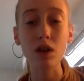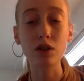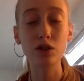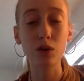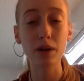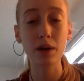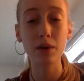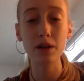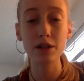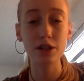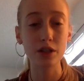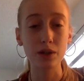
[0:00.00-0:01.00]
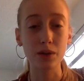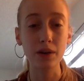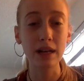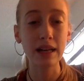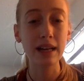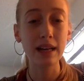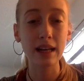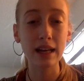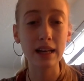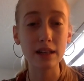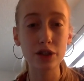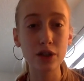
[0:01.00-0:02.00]
So what I wanted to do
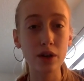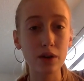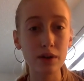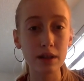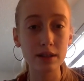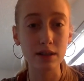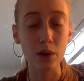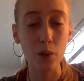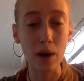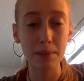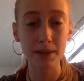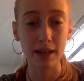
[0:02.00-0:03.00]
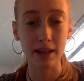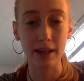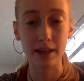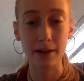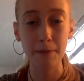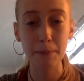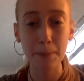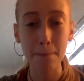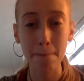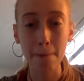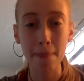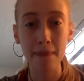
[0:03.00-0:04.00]
is show you this little website here.
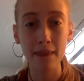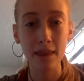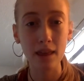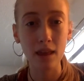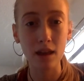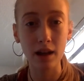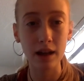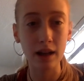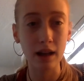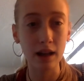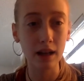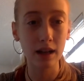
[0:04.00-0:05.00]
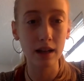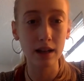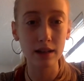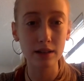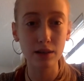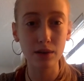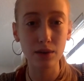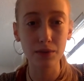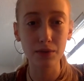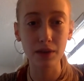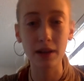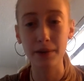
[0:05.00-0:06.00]
And
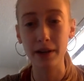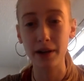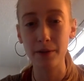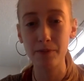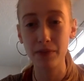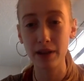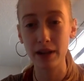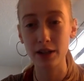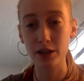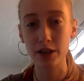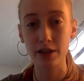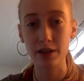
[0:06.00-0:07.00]
hopefully, there we go. I can share